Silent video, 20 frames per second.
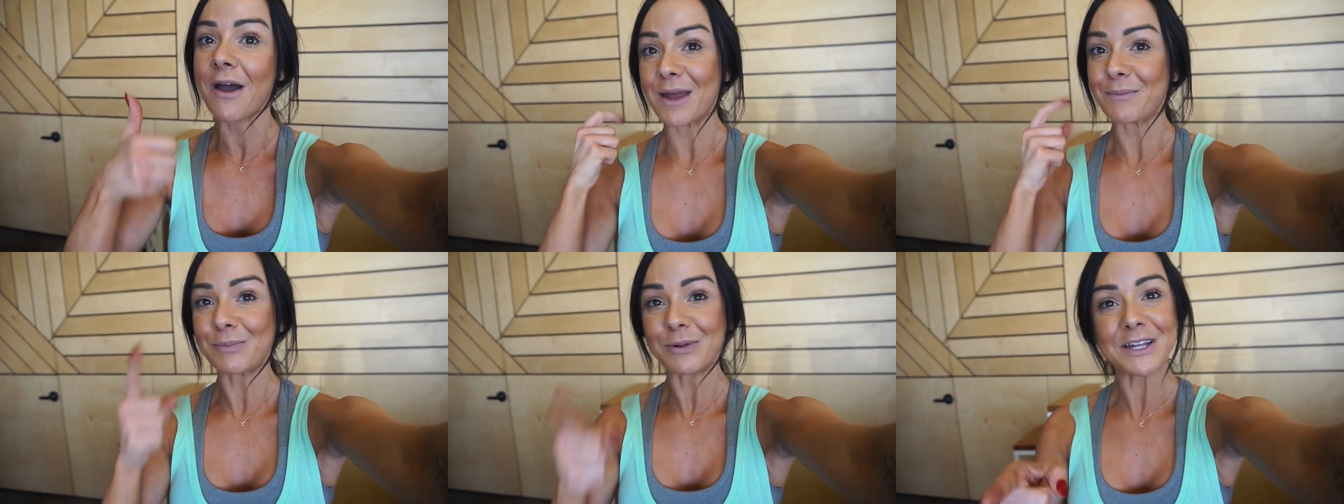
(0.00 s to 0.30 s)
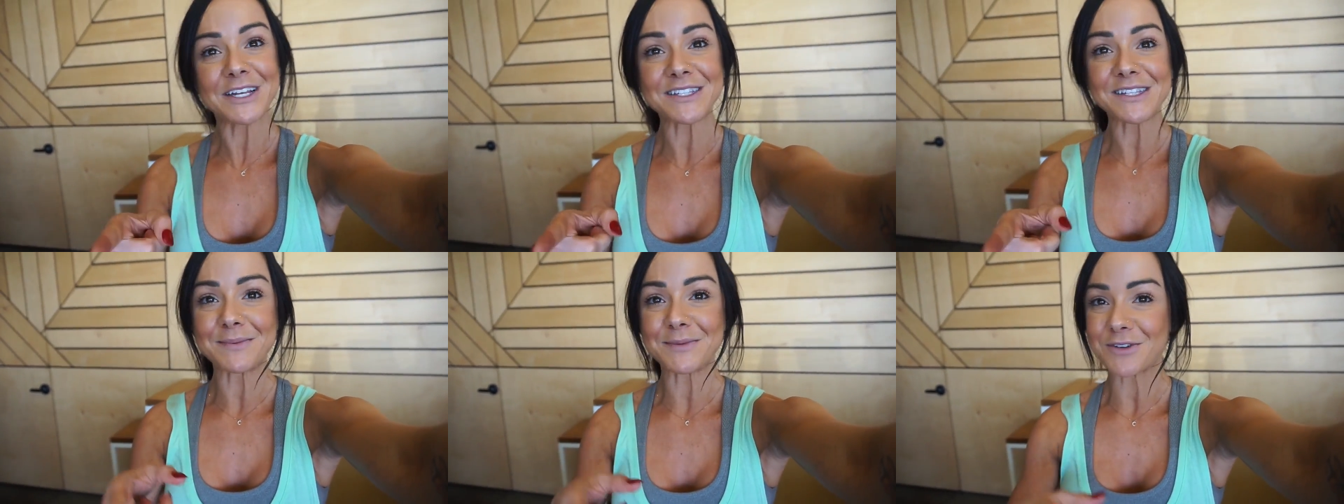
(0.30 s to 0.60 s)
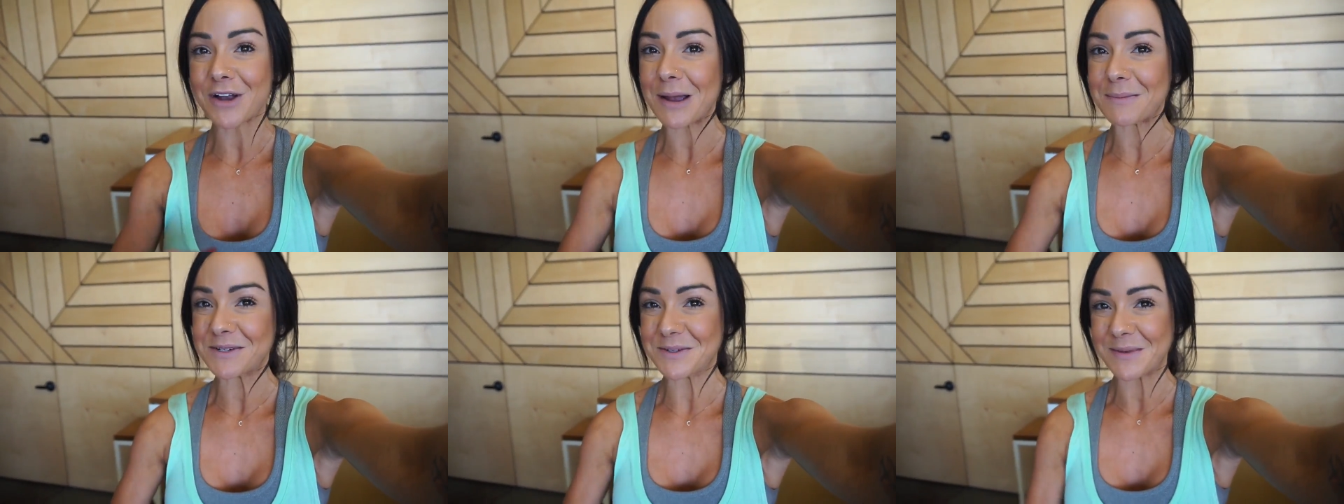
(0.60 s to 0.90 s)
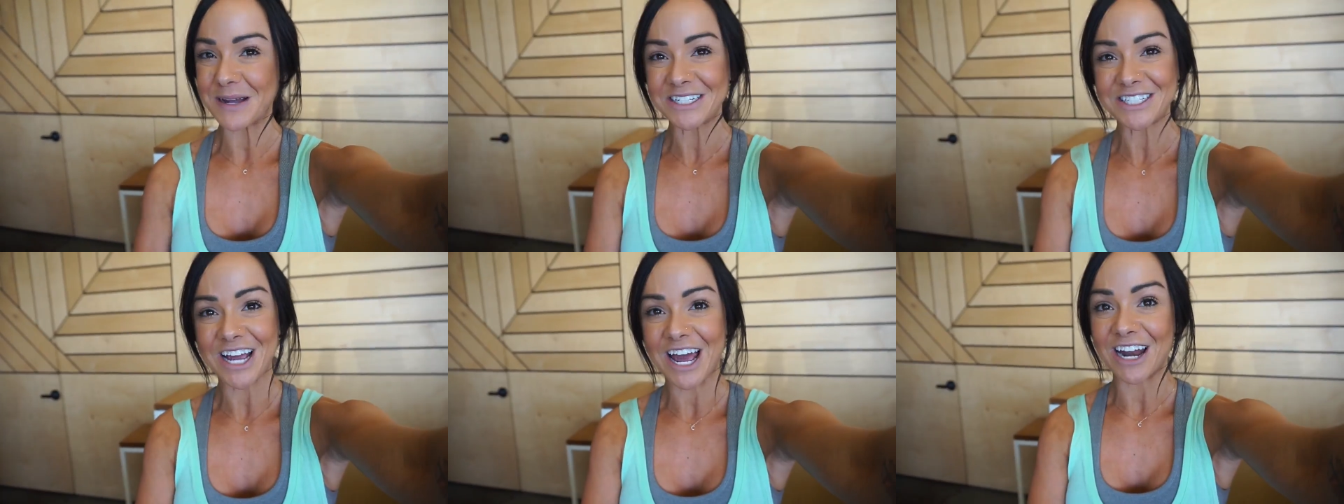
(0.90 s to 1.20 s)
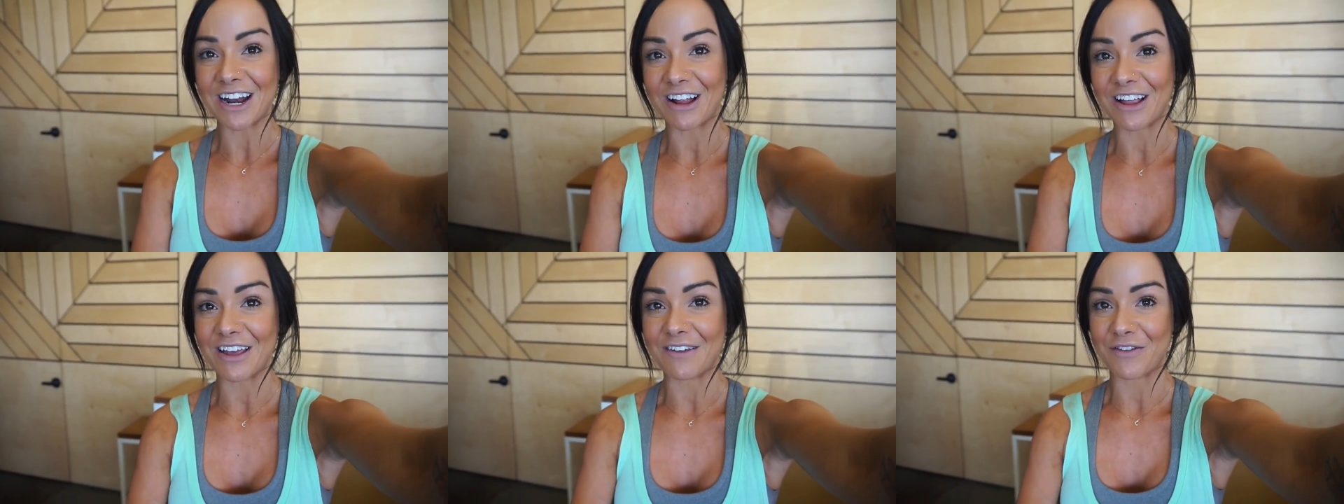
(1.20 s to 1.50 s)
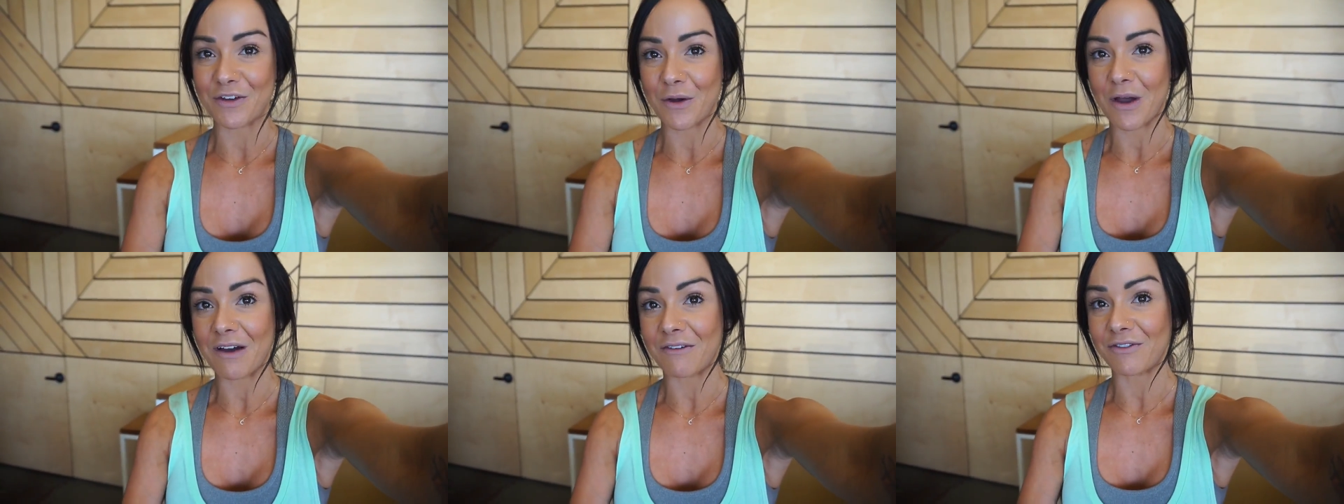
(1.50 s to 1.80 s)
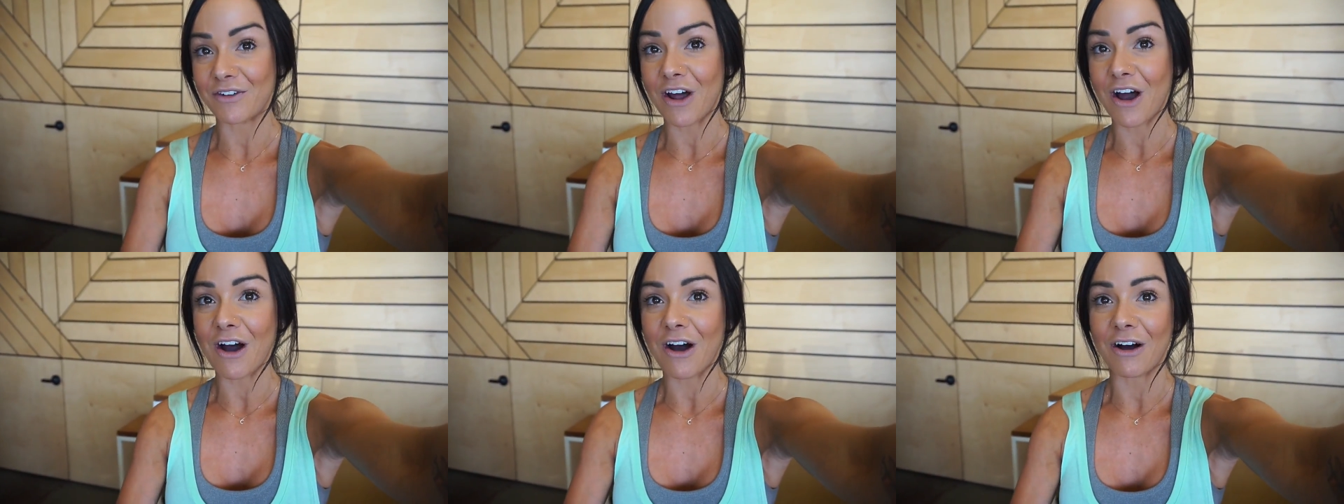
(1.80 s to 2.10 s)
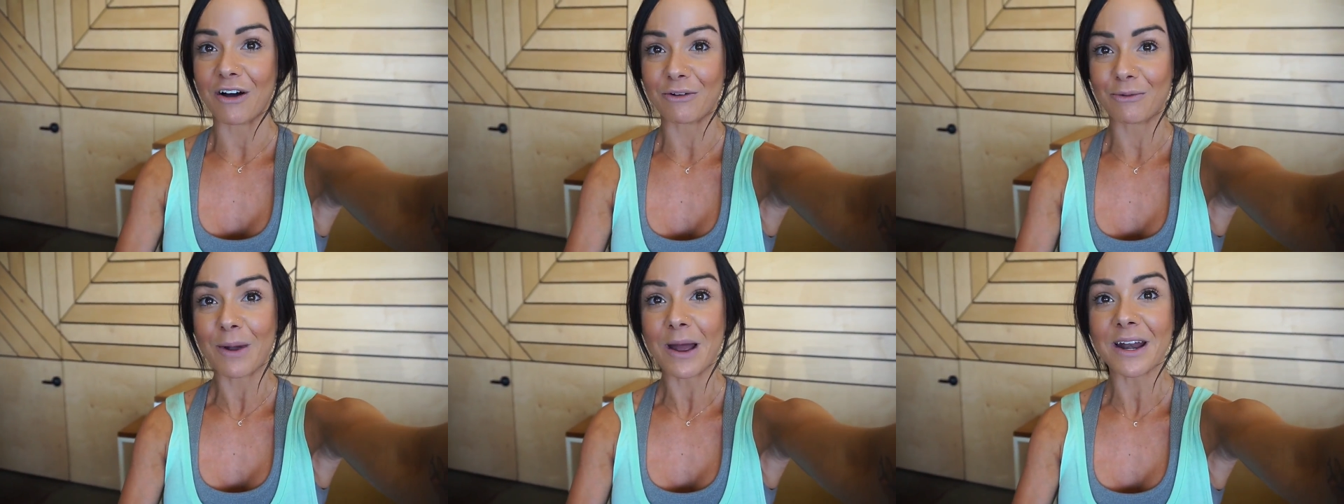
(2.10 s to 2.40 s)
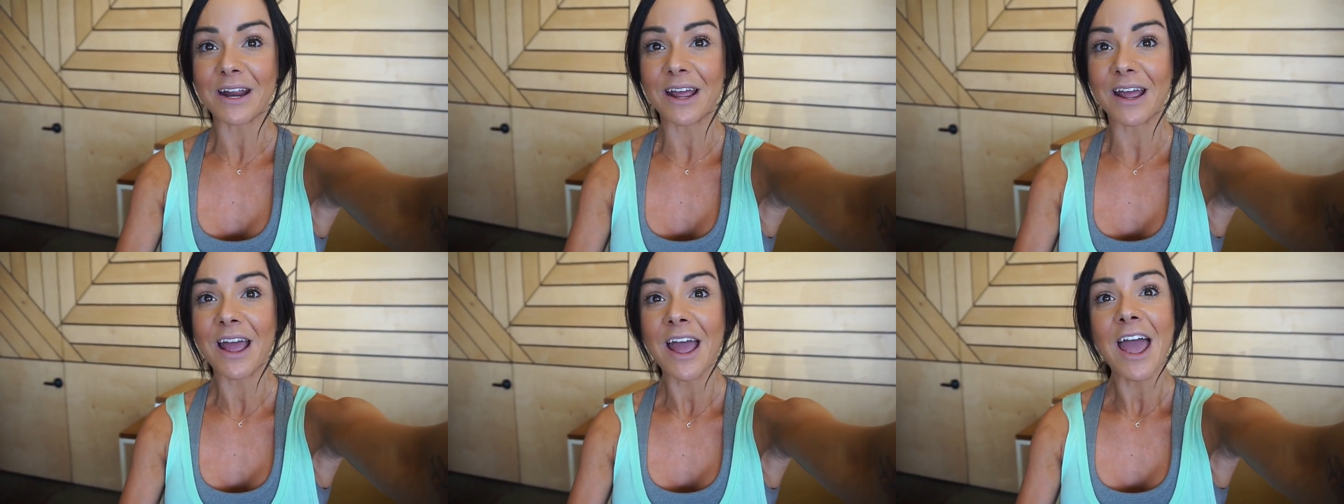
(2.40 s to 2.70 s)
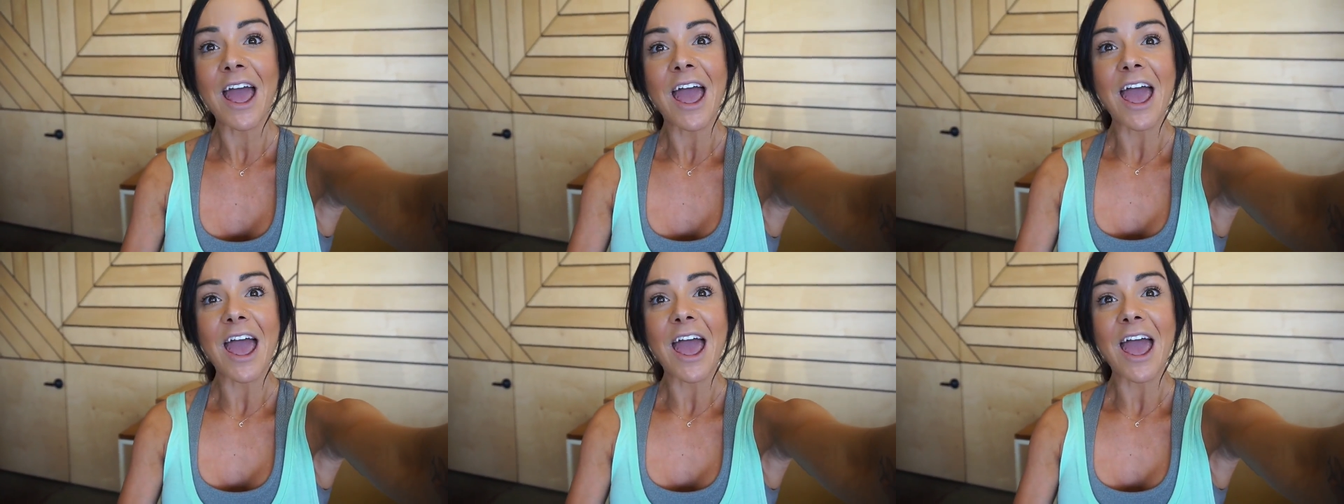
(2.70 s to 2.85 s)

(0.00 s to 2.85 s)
and please subscribe to my channel if you have not already